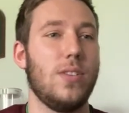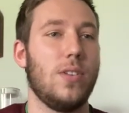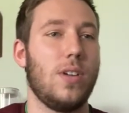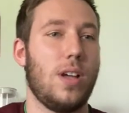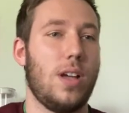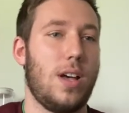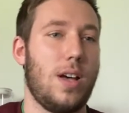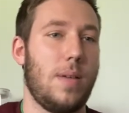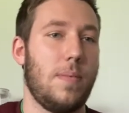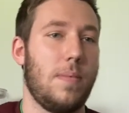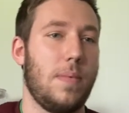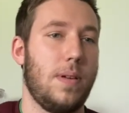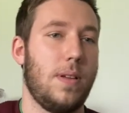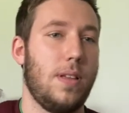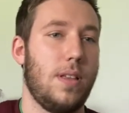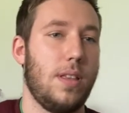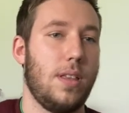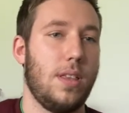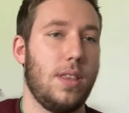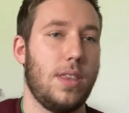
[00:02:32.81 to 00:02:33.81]
cup
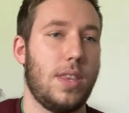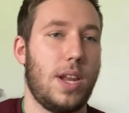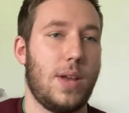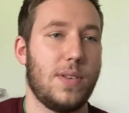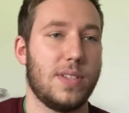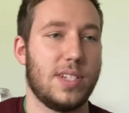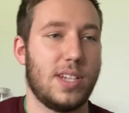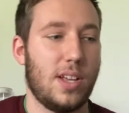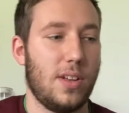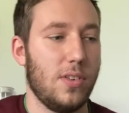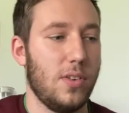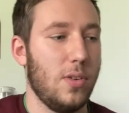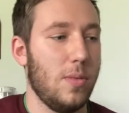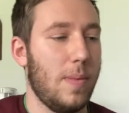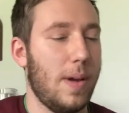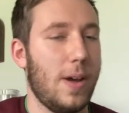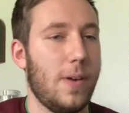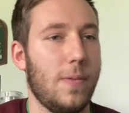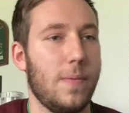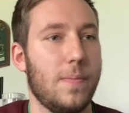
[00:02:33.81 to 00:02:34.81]
that I was telling you
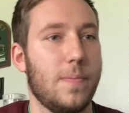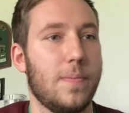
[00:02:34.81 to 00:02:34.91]
about,